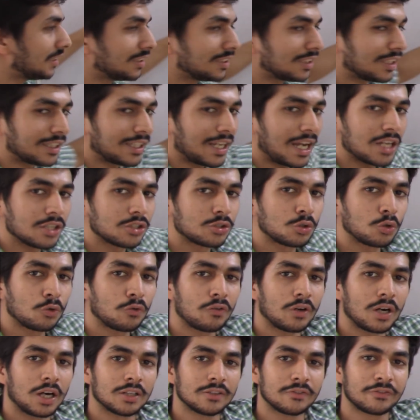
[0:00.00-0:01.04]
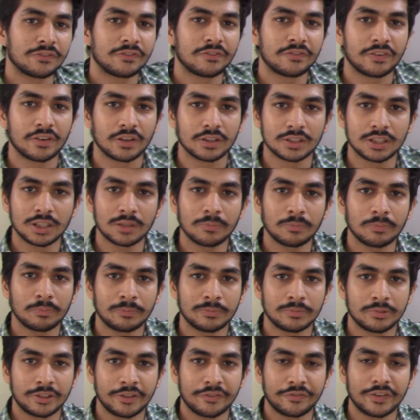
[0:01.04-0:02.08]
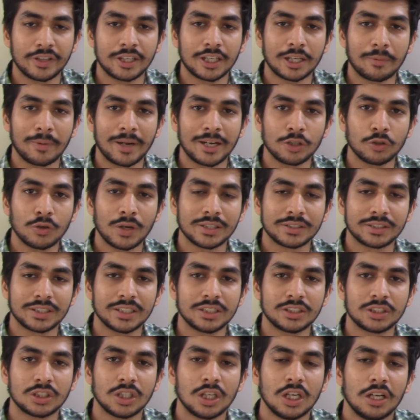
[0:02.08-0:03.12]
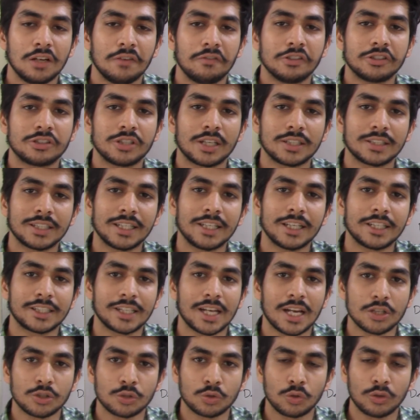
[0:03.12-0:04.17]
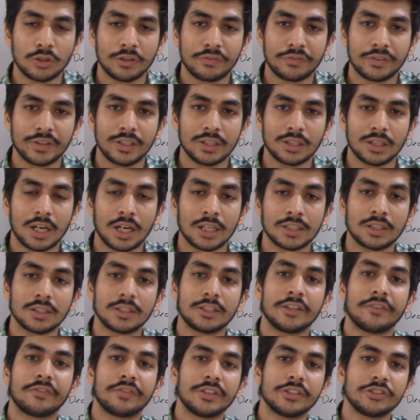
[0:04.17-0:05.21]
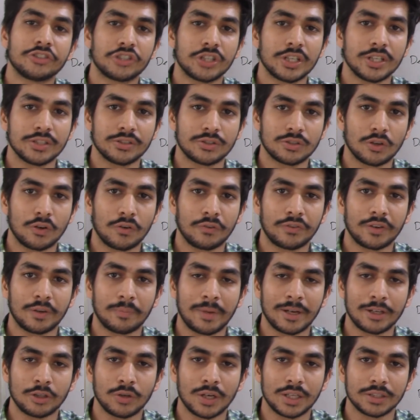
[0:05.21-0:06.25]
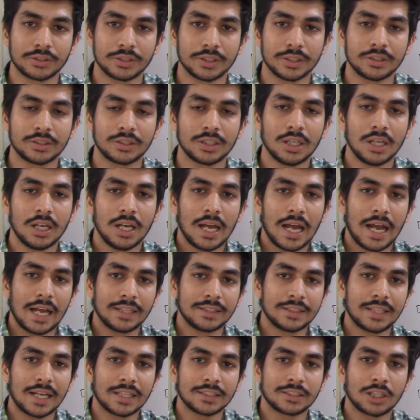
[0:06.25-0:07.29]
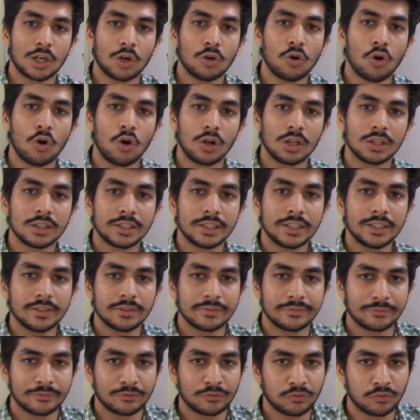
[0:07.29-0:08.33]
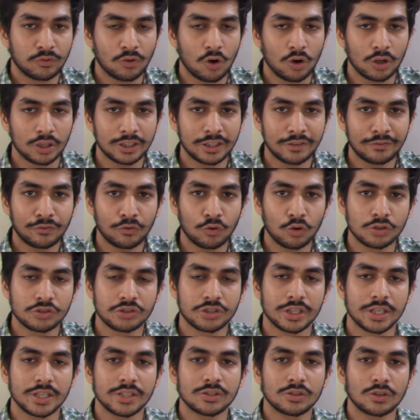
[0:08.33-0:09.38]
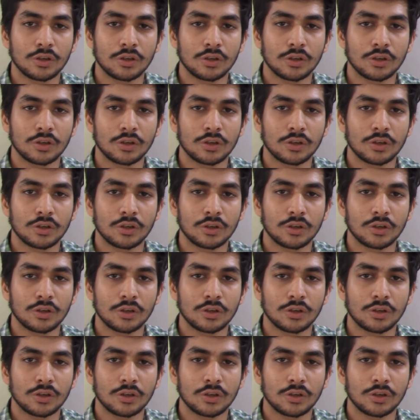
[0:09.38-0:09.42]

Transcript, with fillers: is attached to uh, further different amino acids, which are then attached to different other different chains of amino acids, and that's how all the all the four chains